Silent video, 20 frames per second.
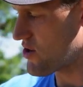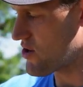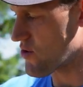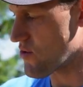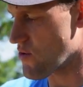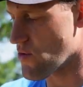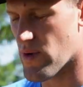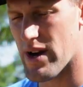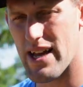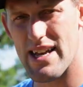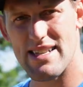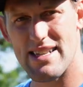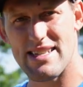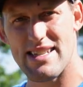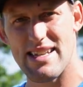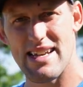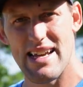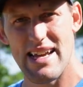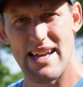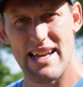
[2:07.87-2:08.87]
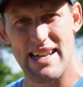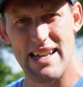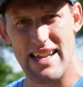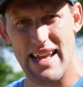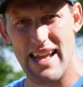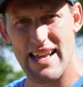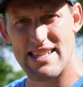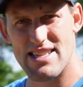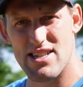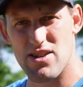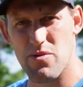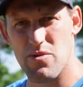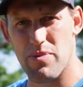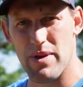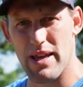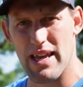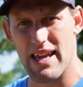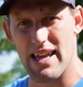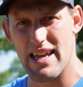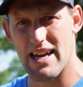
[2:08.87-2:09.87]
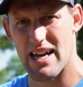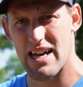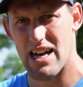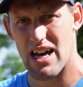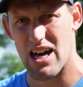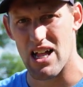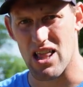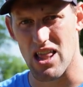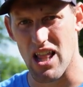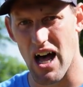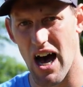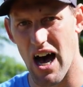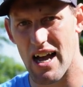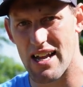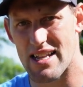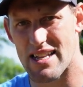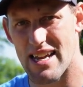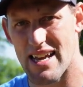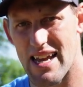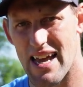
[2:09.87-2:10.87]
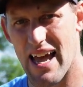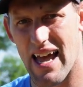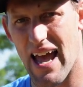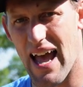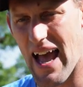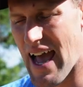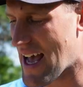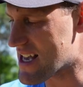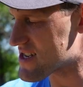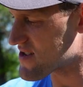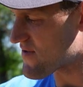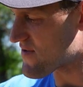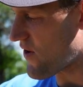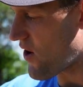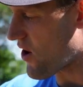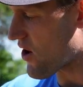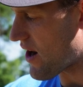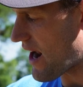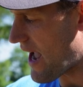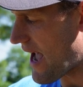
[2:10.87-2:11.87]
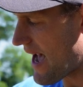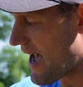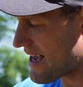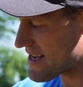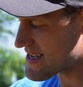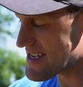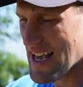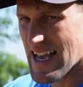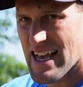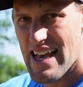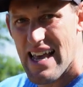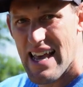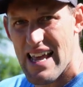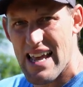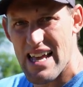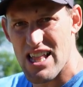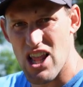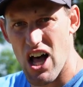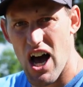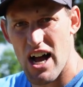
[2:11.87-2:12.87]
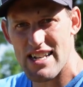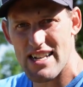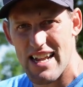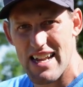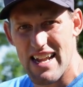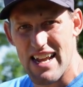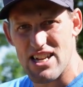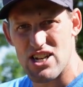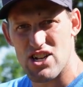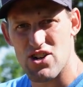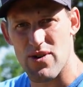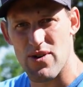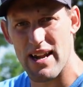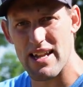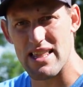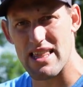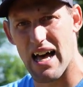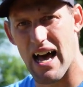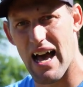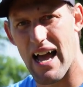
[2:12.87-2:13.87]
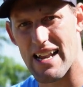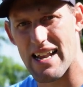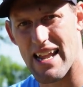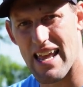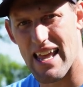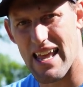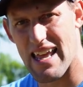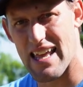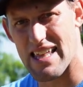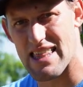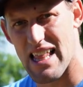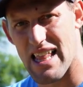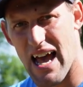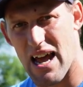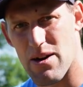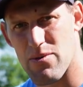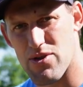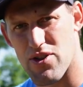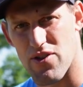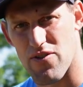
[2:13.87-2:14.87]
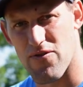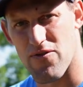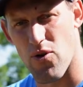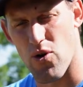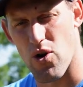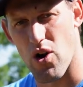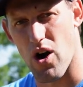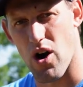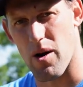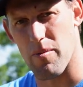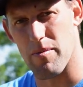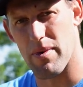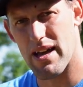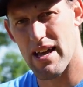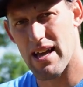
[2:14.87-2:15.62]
Your wrist needs to be locked as far as locked in a straight line, in line with your forearm.